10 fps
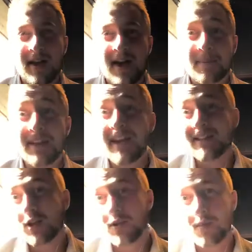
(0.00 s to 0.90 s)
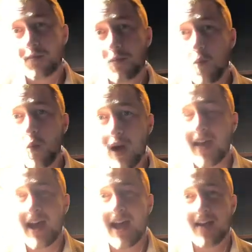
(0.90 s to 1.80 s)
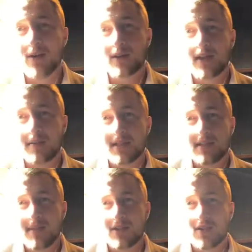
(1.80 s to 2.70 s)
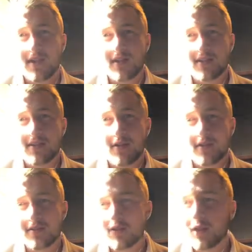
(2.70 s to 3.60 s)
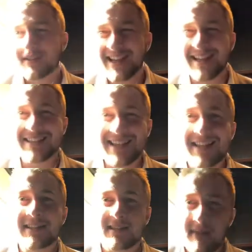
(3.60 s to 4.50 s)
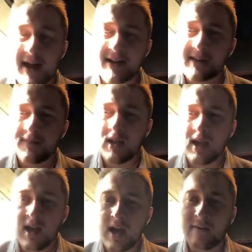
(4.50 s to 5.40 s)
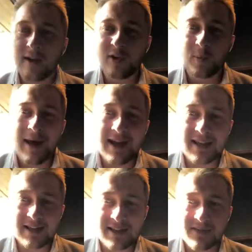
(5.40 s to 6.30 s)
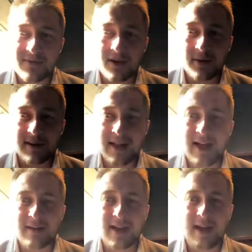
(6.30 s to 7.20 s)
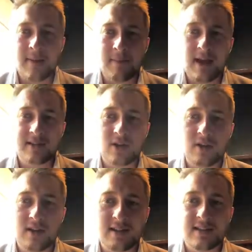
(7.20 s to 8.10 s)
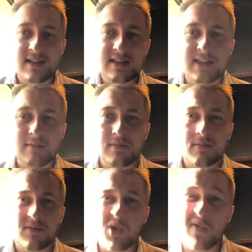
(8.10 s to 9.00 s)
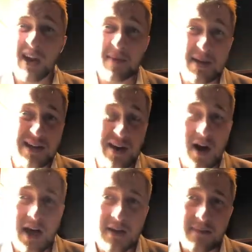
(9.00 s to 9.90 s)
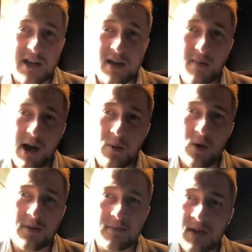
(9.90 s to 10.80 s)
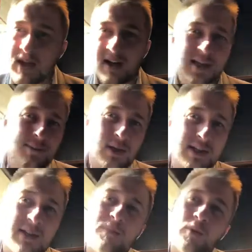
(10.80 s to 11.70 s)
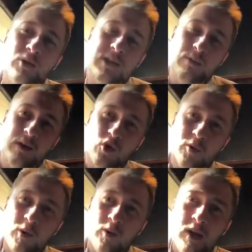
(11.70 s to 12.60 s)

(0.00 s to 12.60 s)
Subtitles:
yeah, so you wear that hat at all times just to make sure that you're sort of staying sun smart. I've got a little packing list following that, and so you can see some sort of recommended items that you might want. It's pretty simple, just wear normal